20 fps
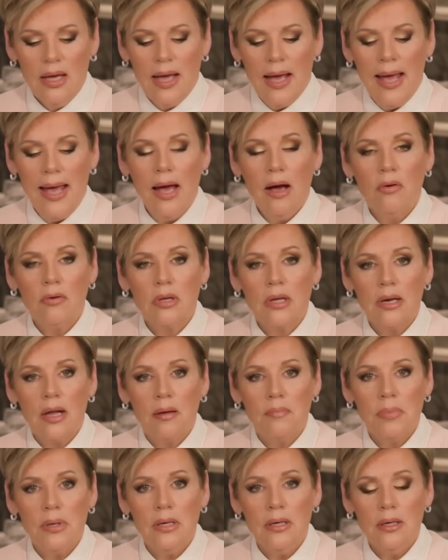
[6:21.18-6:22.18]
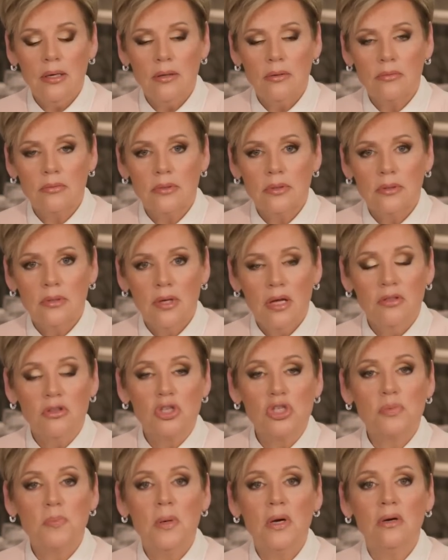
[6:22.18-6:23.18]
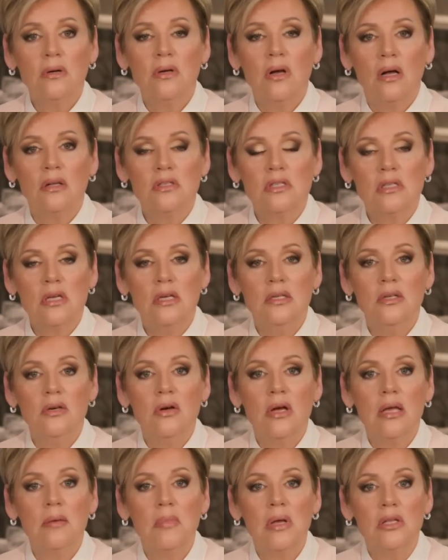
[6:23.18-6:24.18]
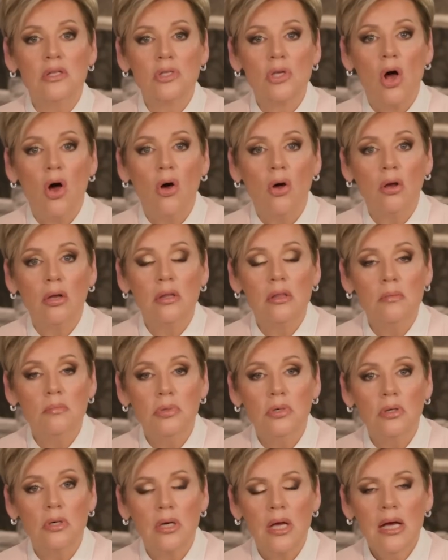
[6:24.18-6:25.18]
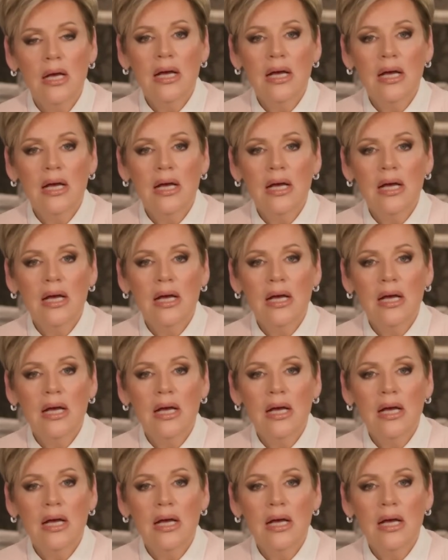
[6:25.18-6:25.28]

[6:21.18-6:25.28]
how can I be healed? And the Spirit of God said to him, it's all in the book.